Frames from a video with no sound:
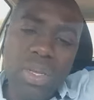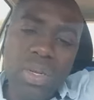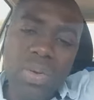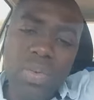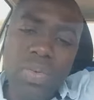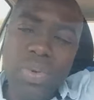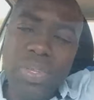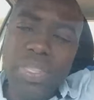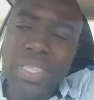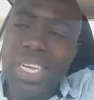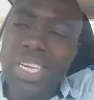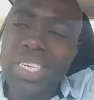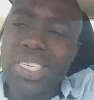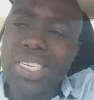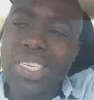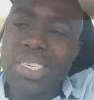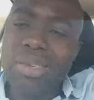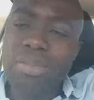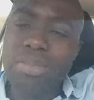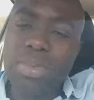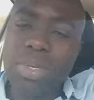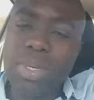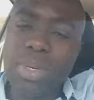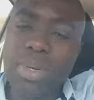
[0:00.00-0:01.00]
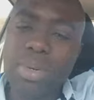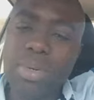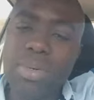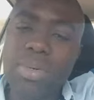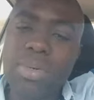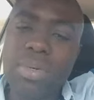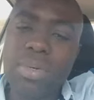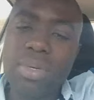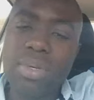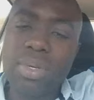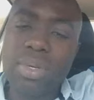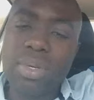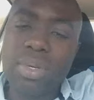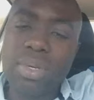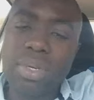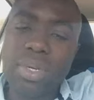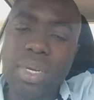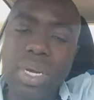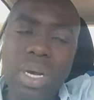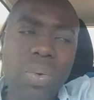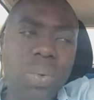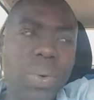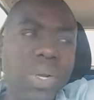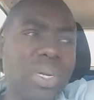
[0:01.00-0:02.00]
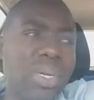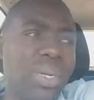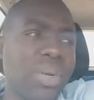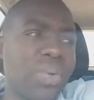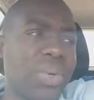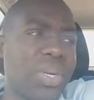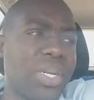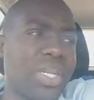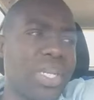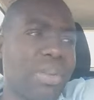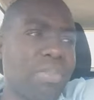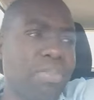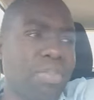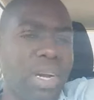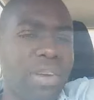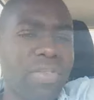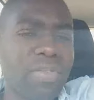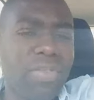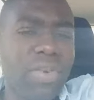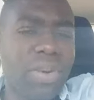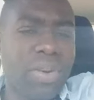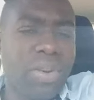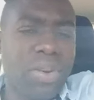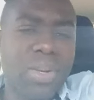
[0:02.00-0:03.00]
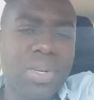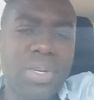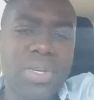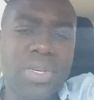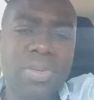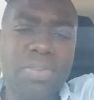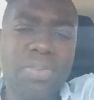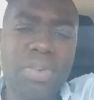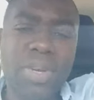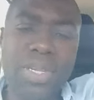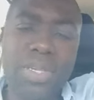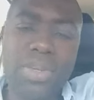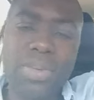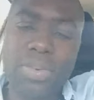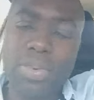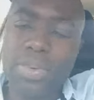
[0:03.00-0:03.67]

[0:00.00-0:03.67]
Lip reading: with 18 million. I wonder where the buffalo is, by the